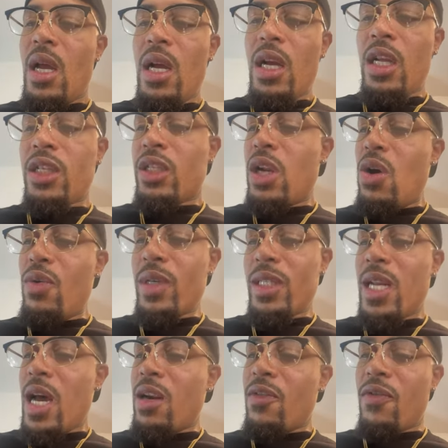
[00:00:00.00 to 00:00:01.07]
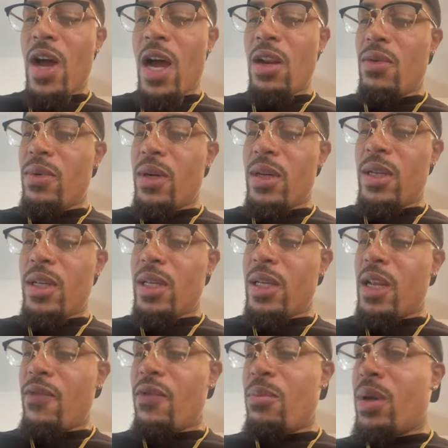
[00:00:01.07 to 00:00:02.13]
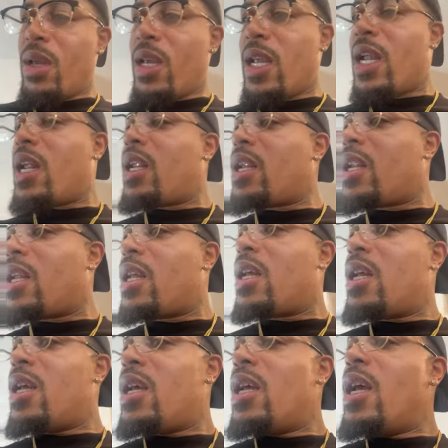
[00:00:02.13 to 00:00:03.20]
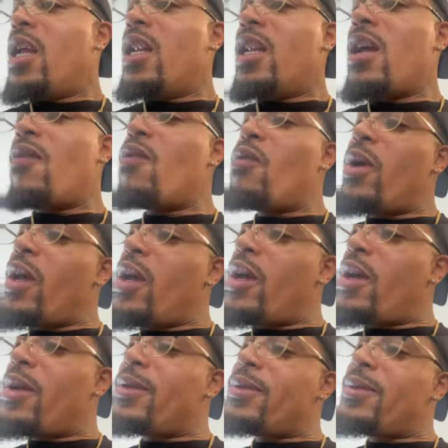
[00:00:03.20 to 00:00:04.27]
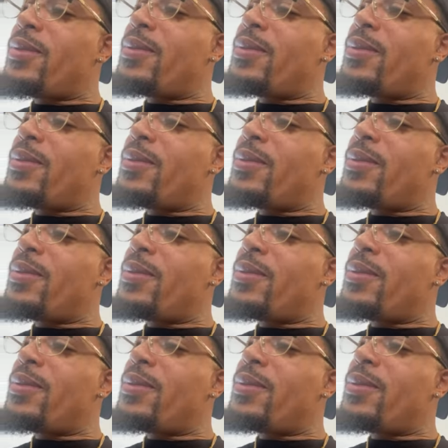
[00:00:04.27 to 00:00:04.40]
Cause Lola's not a follower. Never been. Never will.